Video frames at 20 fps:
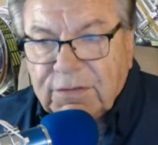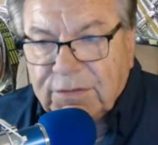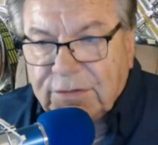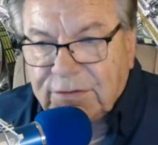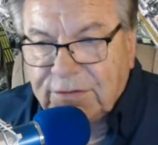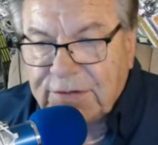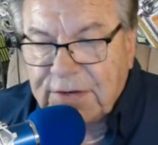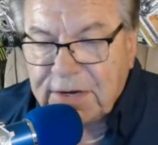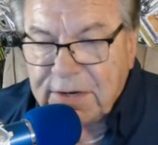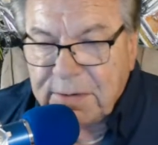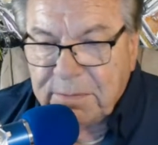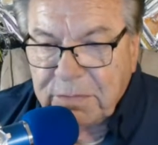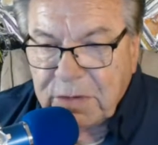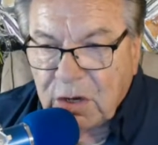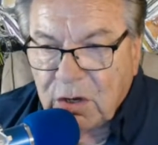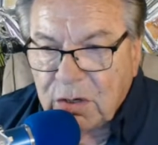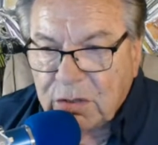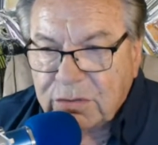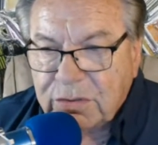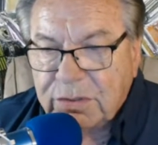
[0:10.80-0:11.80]
the Sam
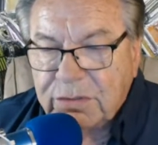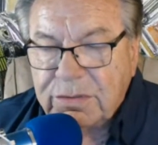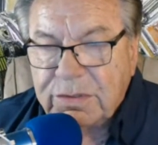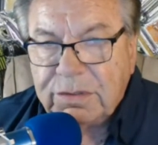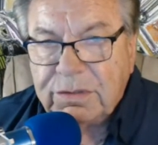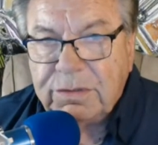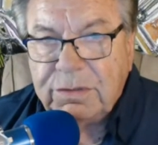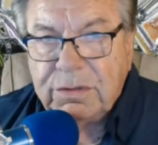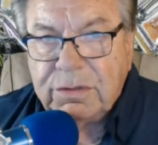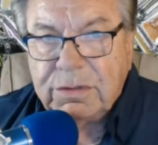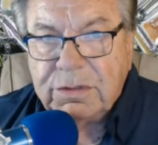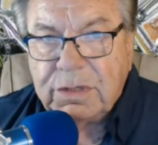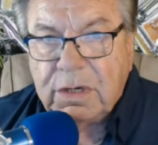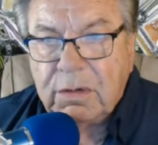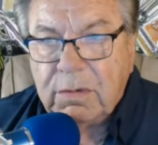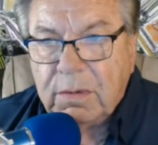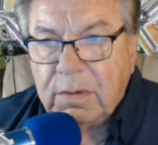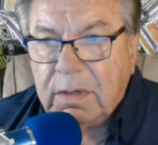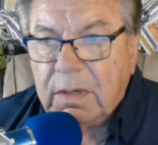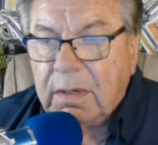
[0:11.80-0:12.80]
Auxier Jr. Show,
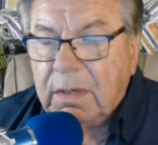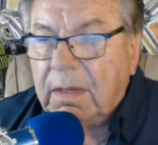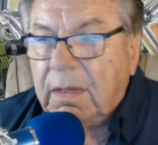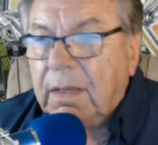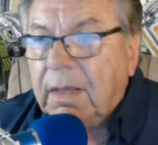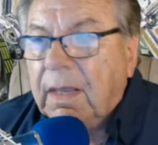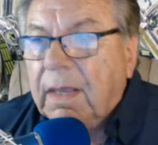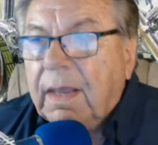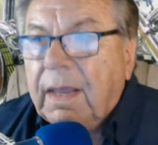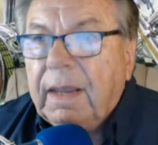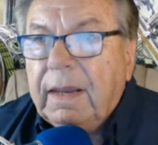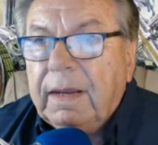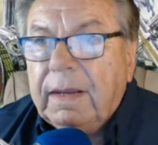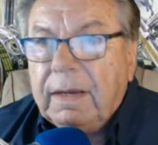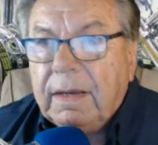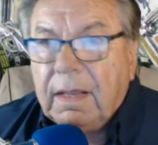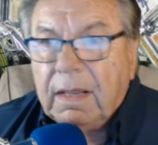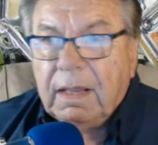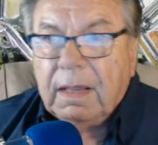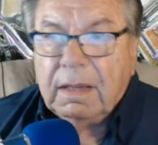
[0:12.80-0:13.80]
and
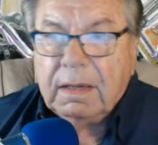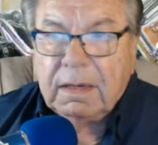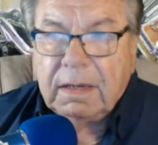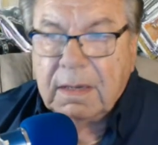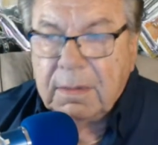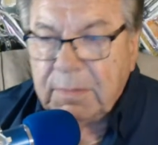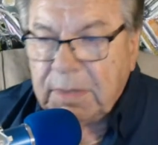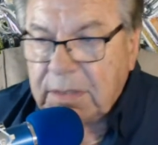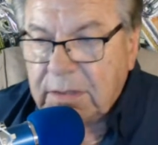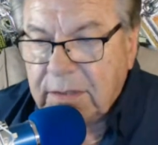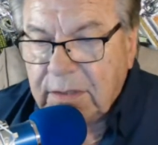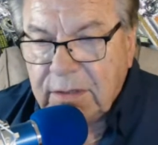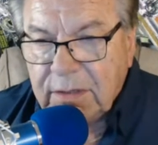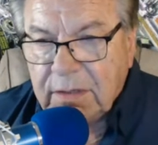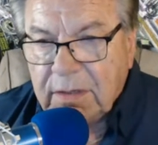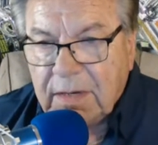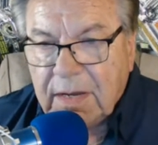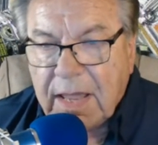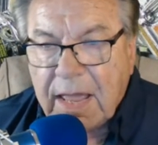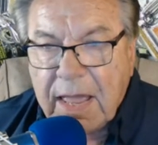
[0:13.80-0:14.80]
coming to
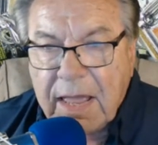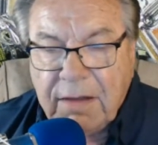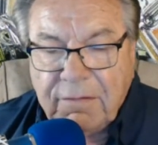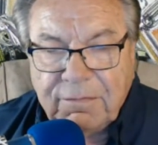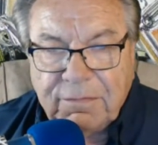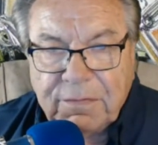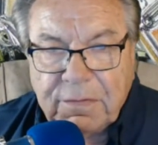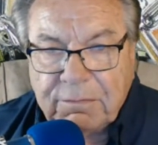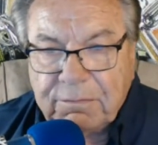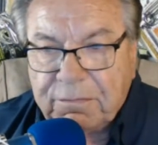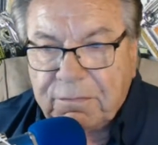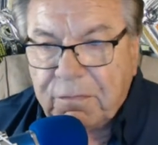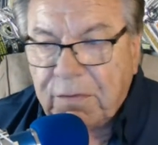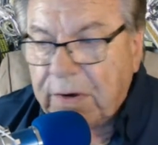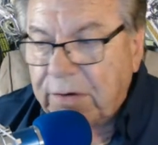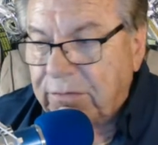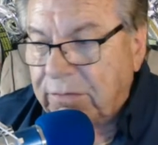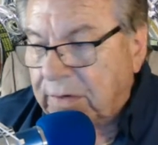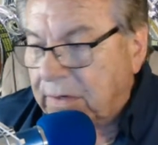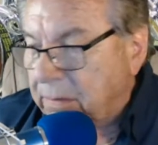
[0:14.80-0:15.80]
you live from
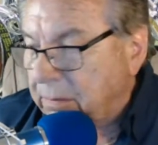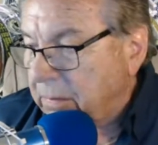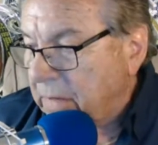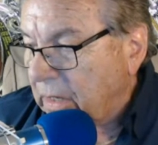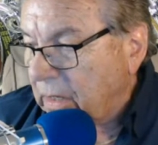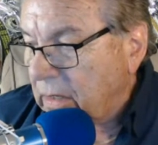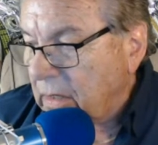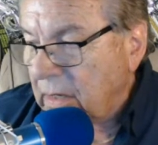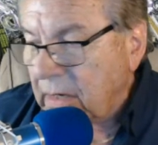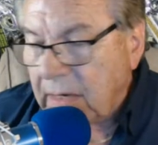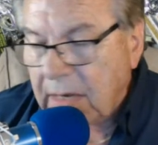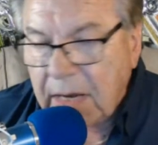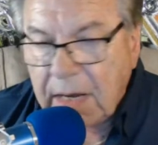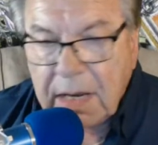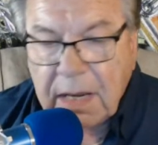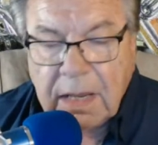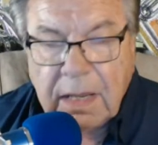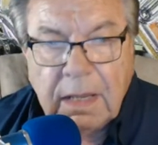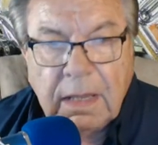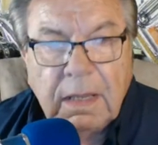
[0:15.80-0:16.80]
Frederick, Maryland.
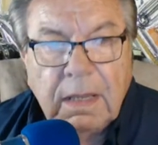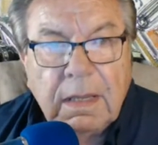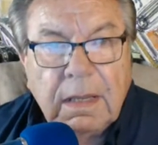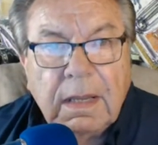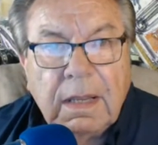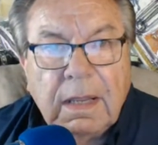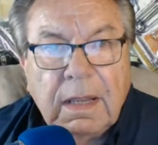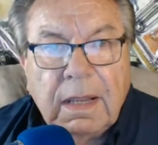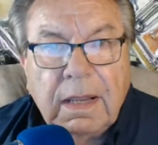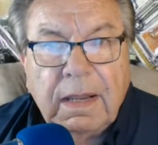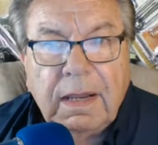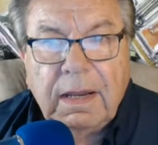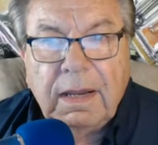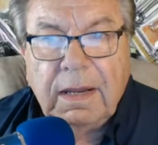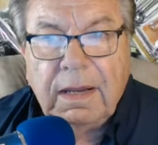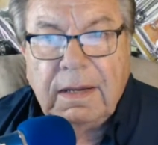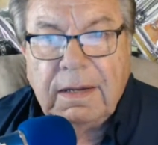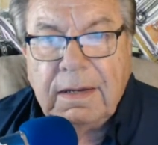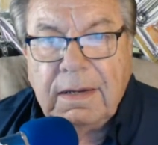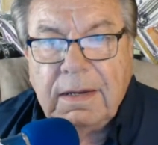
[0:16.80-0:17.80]

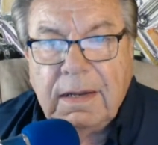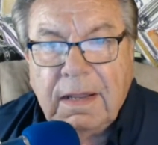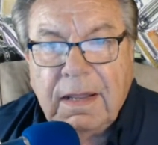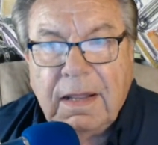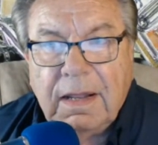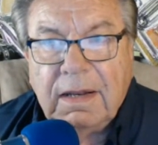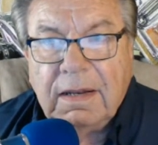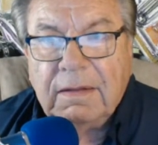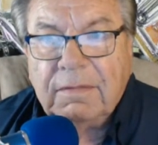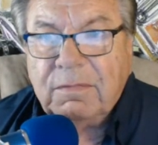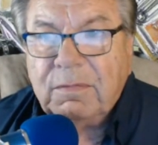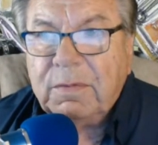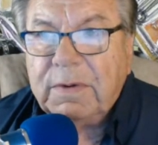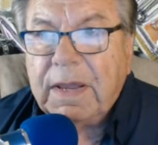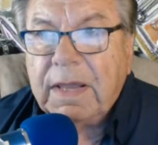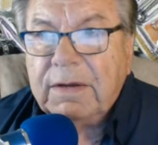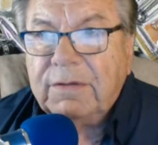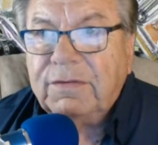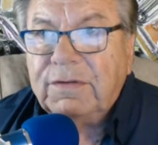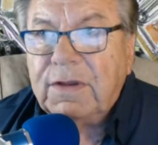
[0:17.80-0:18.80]
And we
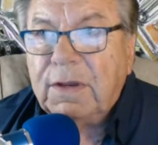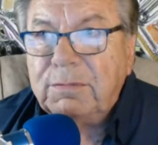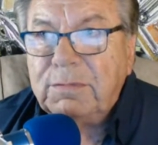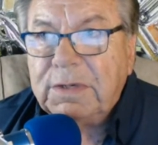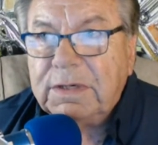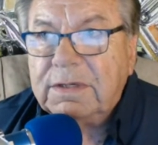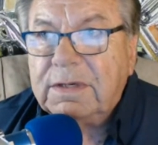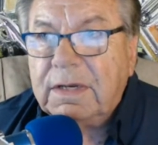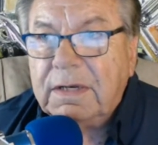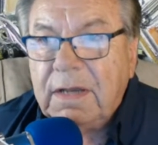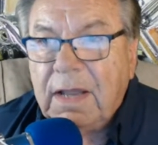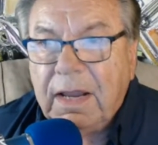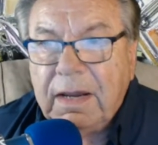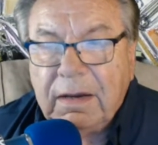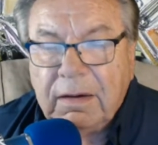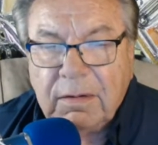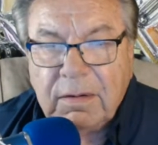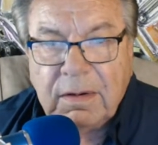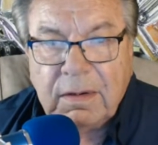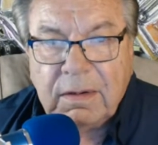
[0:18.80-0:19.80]
got a subject tonight.
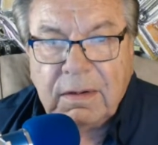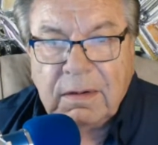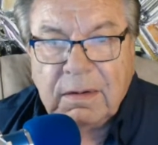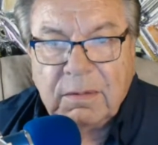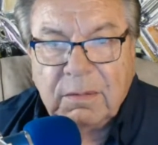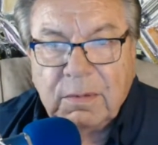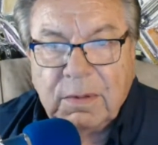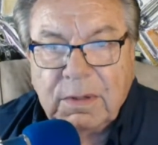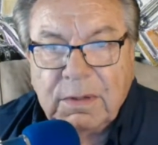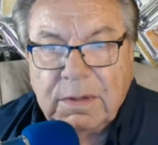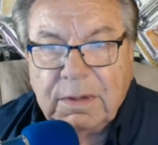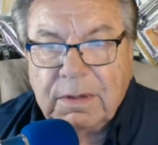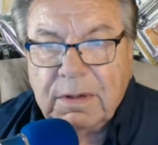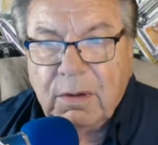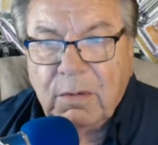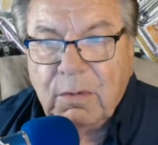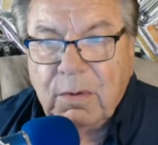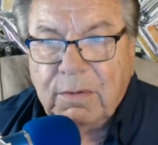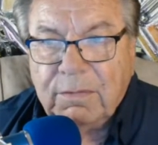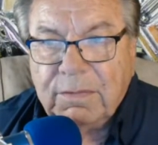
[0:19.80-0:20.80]
We're going to
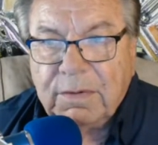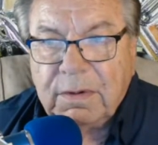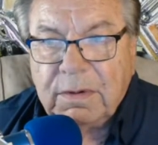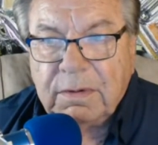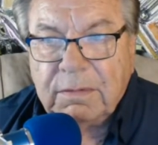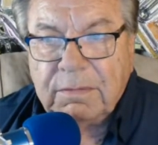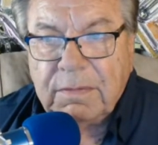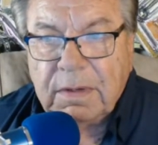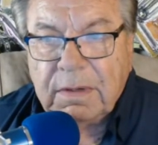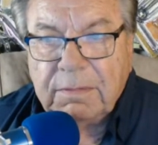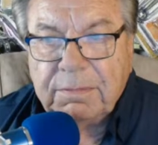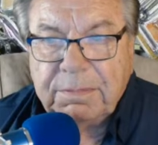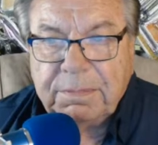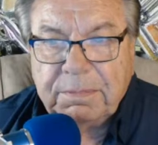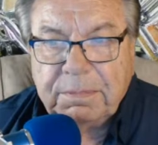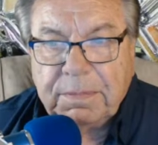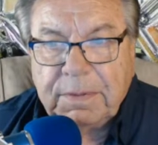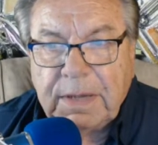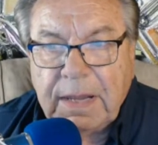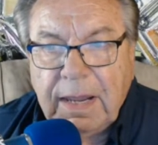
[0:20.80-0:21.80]
go over a
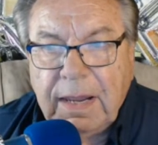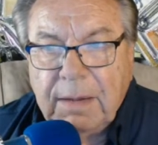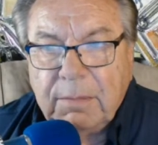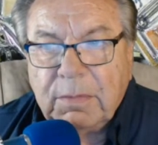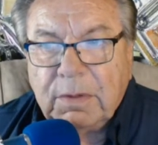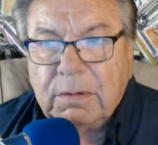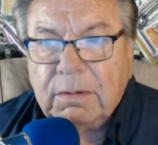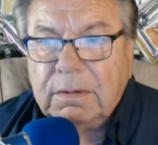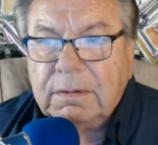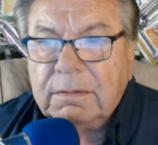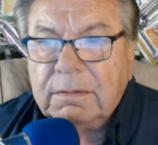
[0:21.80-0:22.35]
Cammer